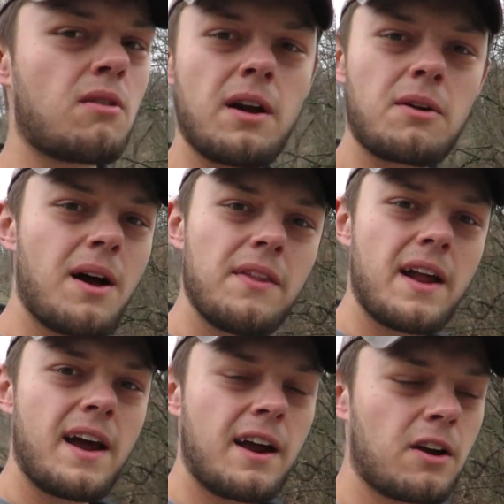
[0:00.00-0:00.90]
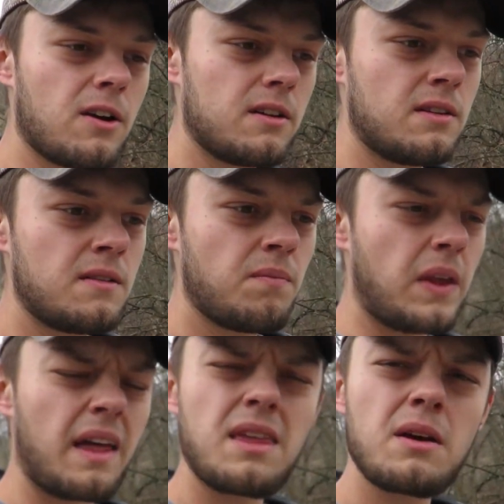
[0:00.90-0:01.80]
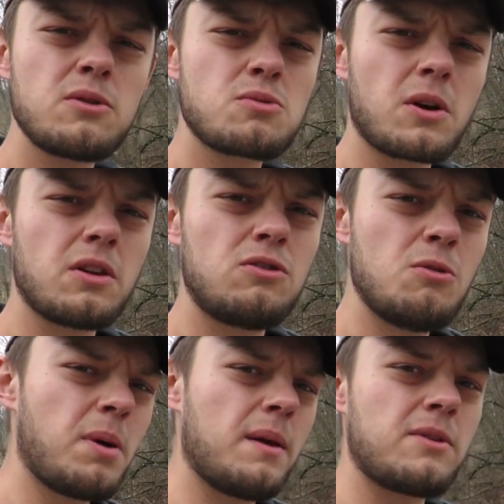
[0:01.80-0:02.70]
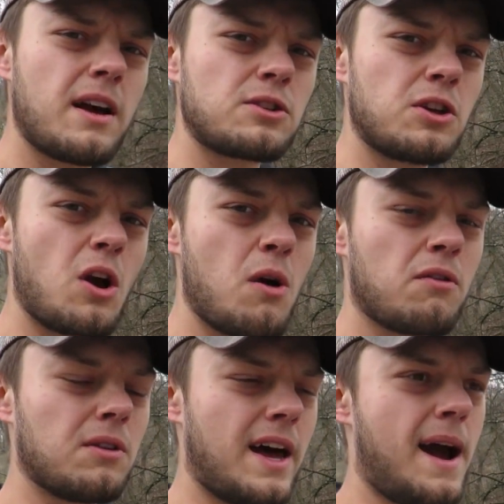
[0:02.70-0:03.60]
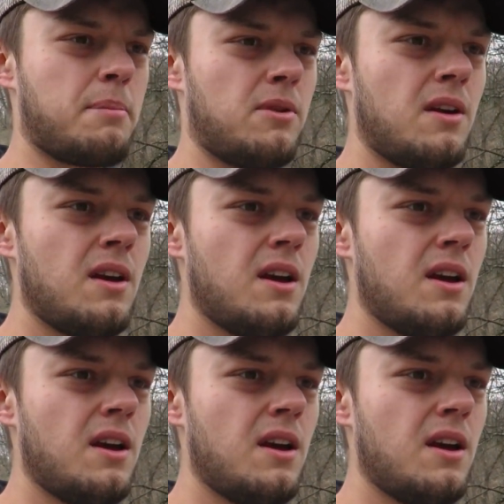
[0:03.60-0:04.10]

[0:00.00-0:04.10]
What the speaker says: right around that hanger, and I think it was where the two pipes actually overlapped.